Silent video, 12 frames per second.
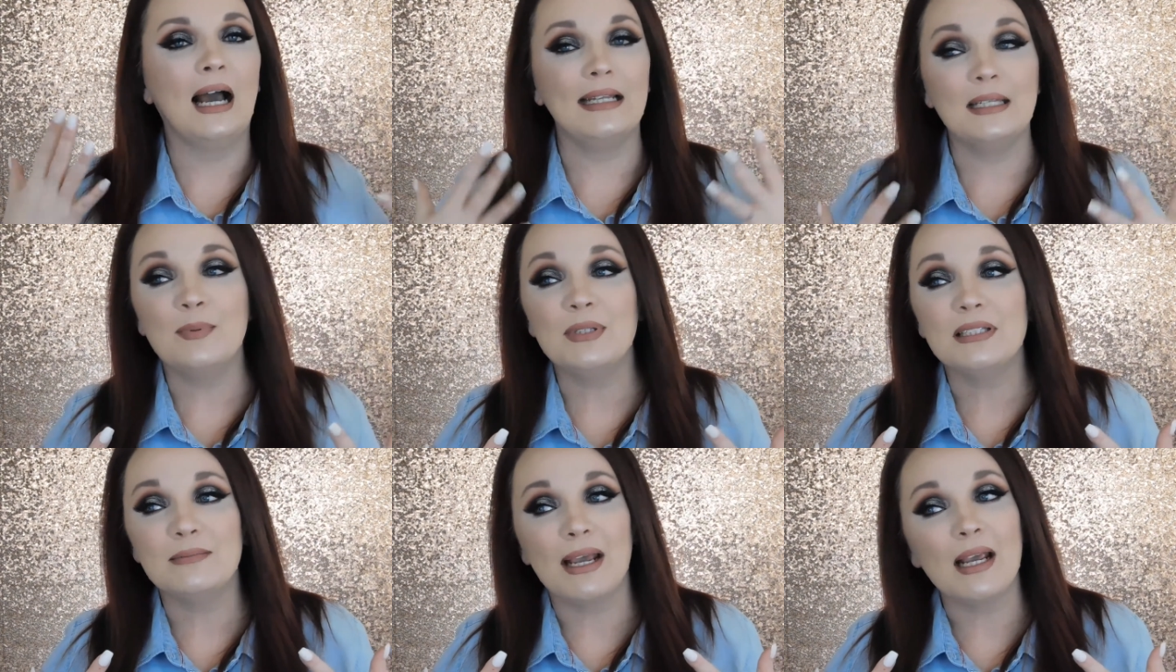I did put
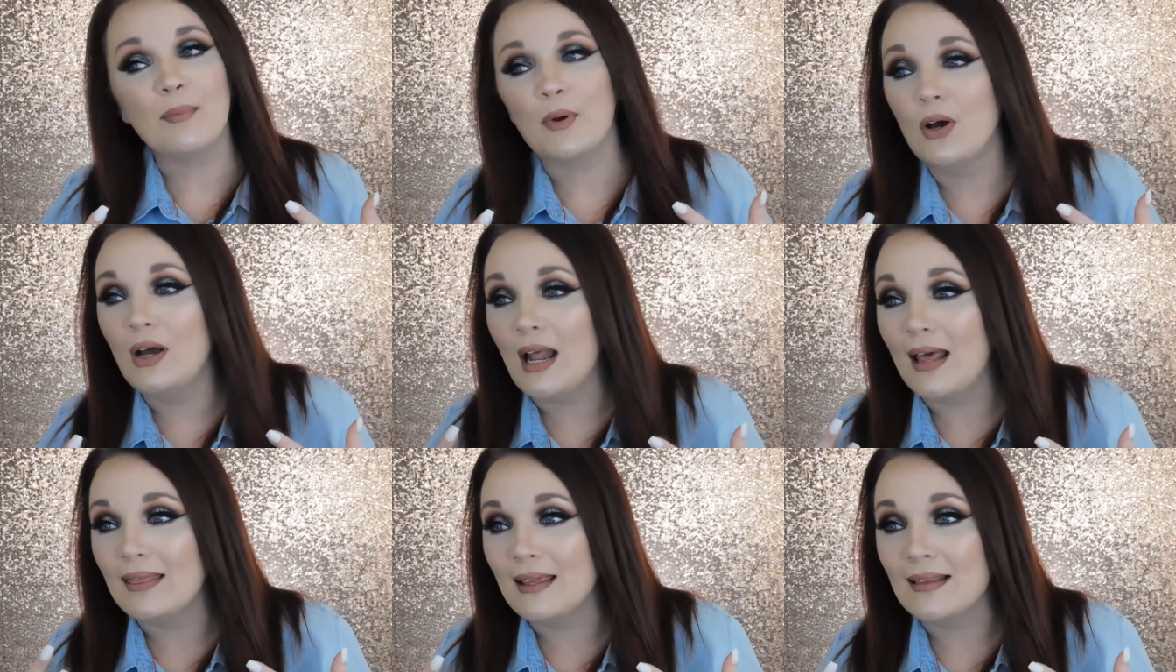some makeup on.
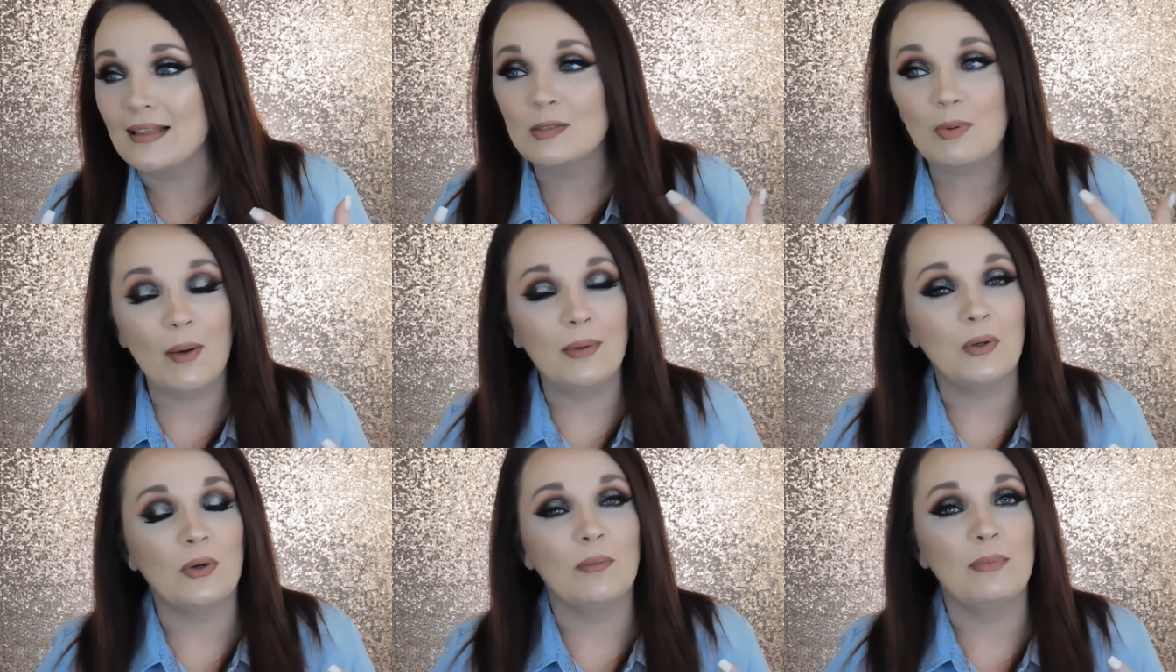I think that's probably
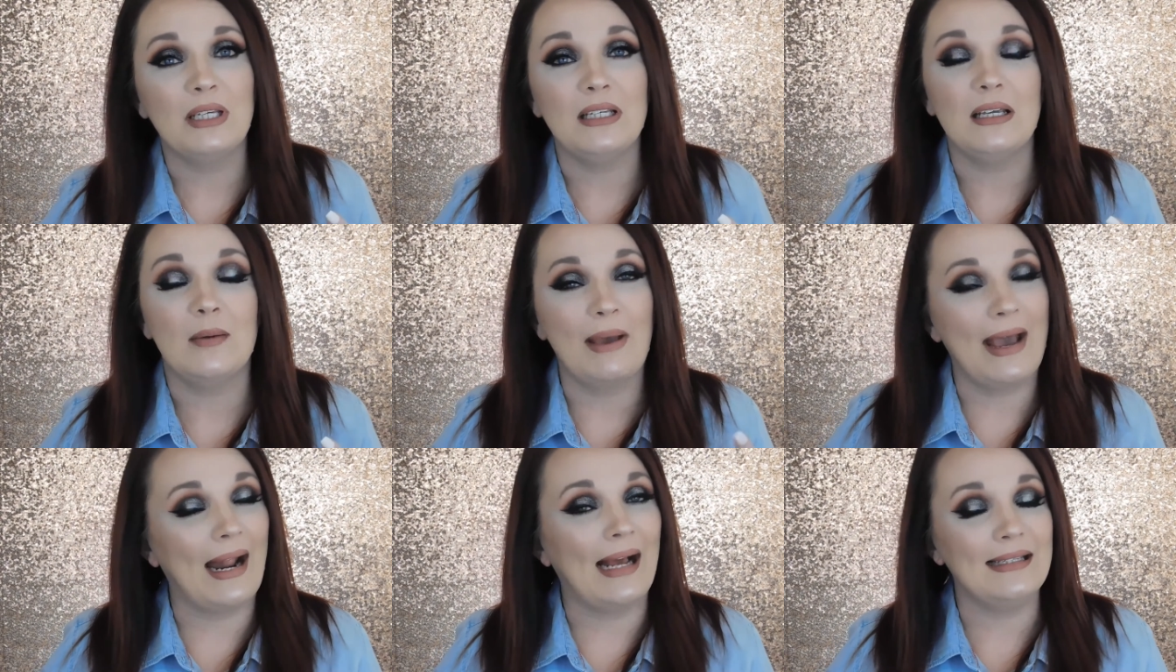going to be a
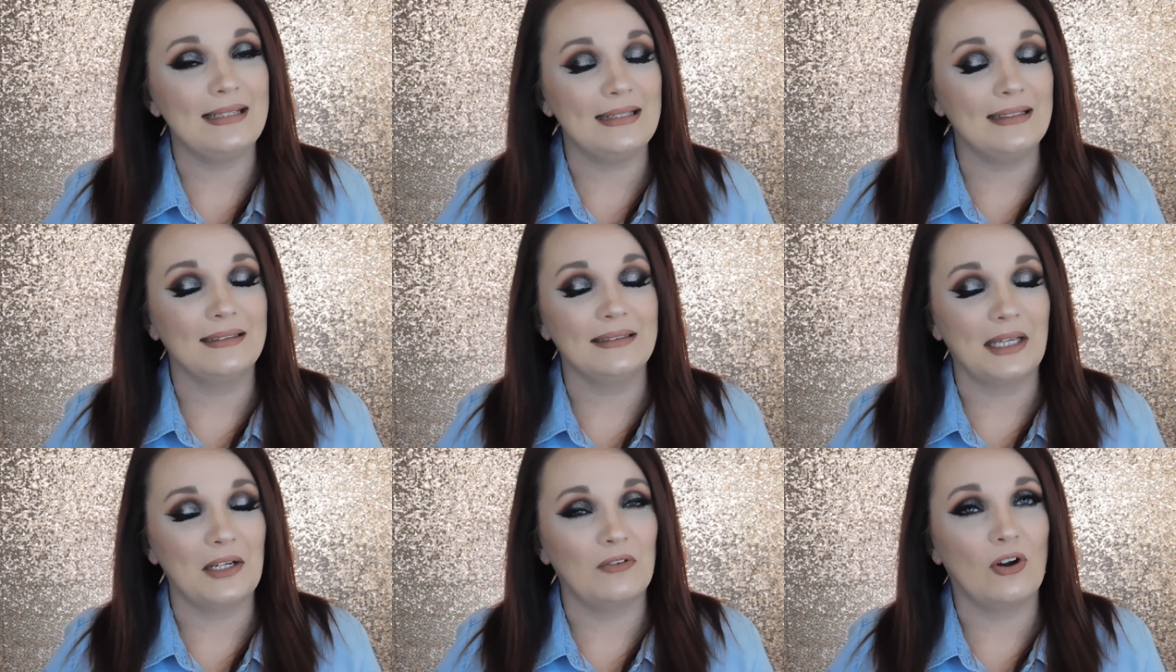bad idea
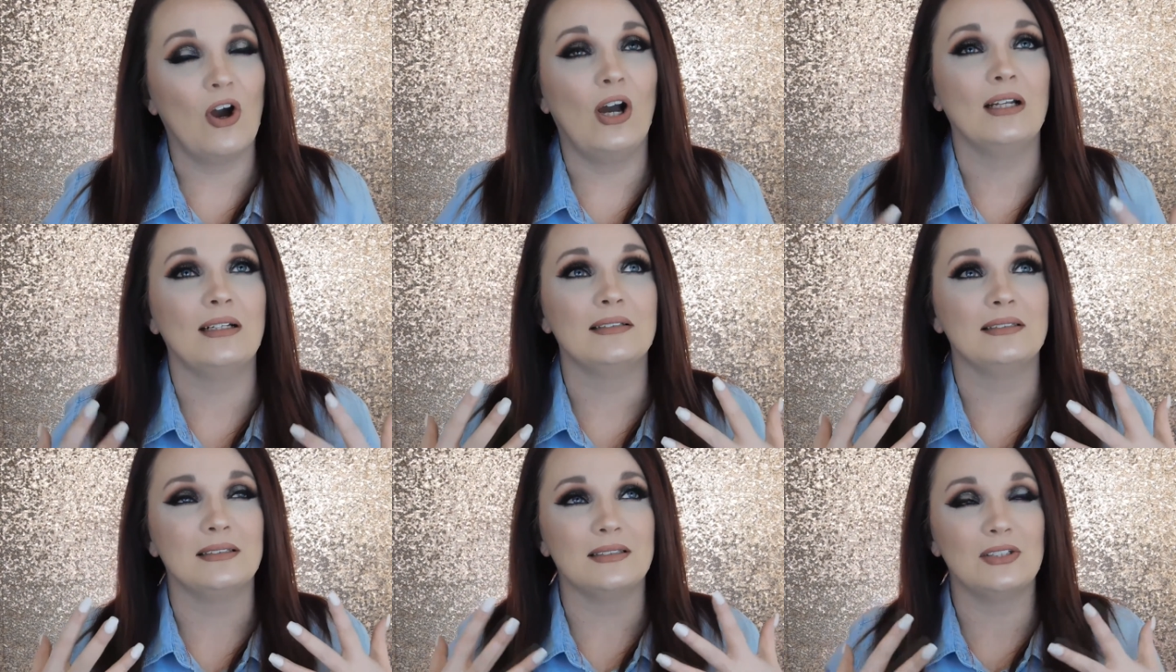later on
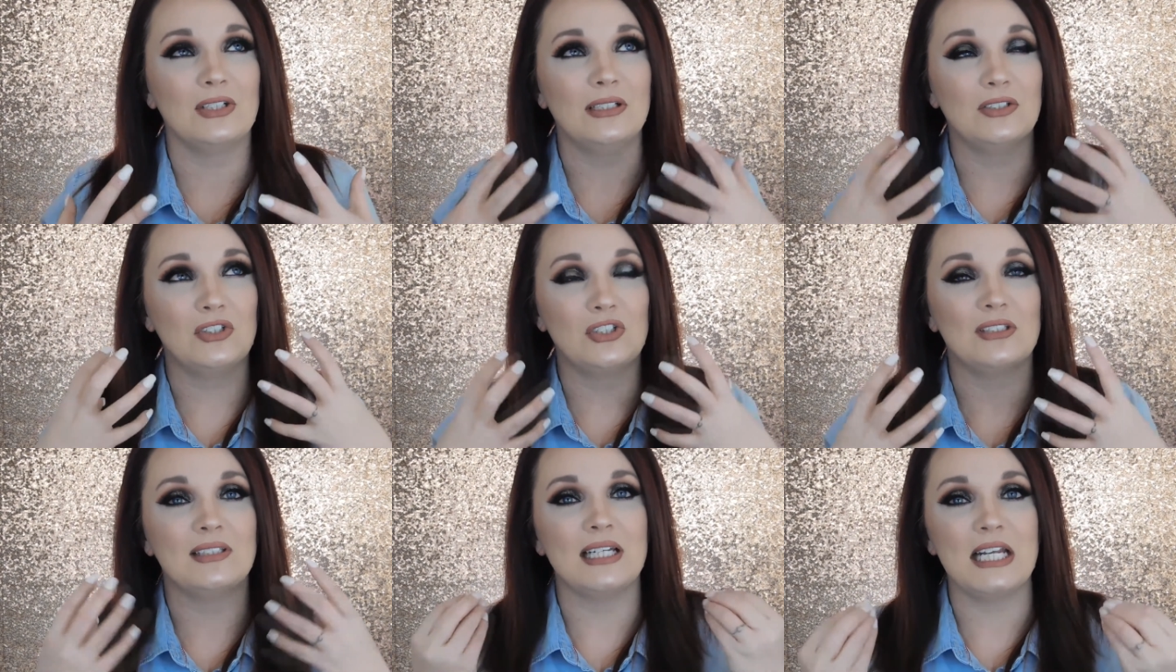because it's
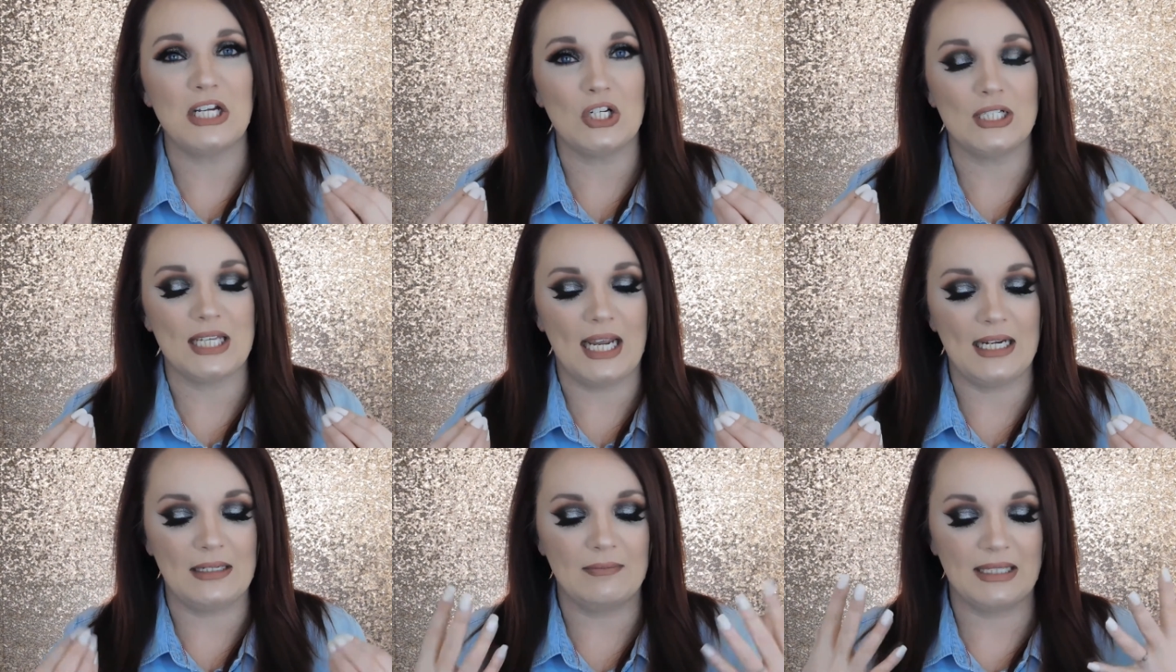just
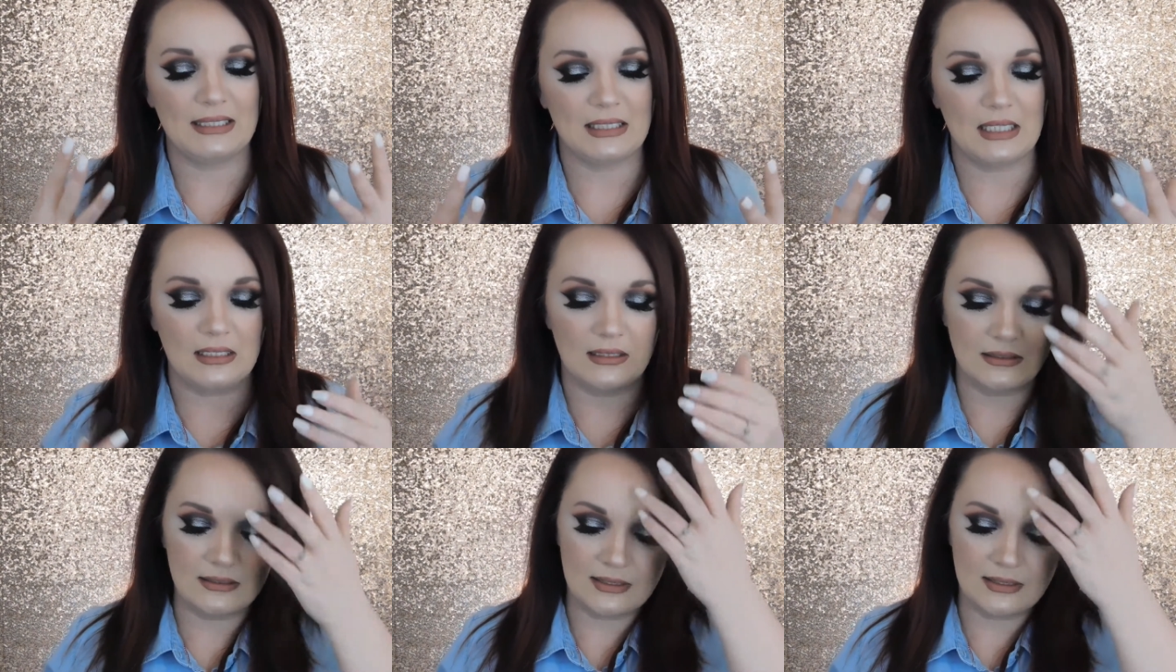irritating my skin.